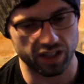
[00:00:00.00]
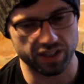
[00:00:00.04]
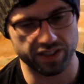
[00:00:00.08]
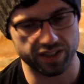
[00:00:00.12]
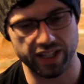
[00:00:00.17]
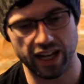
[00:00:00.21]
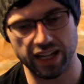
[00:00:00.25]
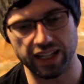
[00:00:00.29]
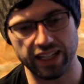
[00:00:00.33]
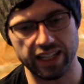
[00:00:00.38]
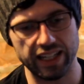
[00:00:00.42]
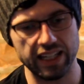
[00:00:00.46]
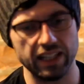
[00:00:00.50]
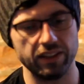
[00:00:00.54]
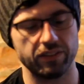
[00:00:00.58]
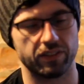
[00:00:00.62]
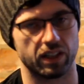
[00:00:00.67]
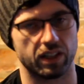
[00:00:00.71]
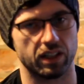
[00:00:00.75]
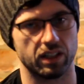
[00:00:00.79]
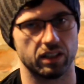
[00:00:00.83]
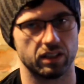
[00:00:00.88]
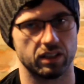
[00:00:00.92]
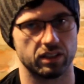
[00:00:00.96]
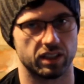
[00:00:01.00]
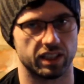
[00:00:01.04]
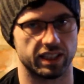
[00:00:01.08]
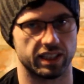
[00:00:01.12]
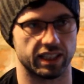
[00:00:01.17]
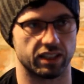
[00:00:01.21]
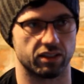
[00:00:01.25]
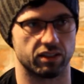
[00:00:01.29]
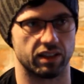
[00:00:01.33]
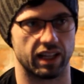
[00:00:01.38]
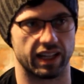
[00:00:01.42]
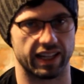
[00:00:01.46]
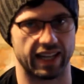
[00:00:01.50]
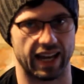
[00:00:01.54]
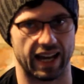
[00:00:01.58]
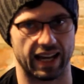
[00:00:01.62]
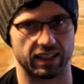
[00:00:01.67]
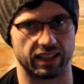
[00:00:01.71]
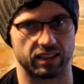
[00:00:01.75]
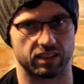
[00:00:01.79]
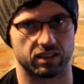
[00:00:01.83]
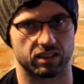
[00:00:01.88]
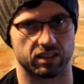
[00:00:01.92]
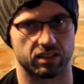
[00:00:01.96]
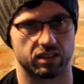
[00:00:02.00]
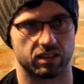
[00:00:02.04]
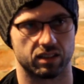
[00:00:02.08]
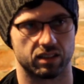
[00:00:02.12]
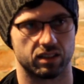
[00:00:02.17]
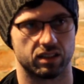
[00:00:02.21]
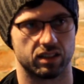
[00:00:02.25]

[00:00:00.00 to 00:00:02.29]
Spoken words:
De La Riva to single leg X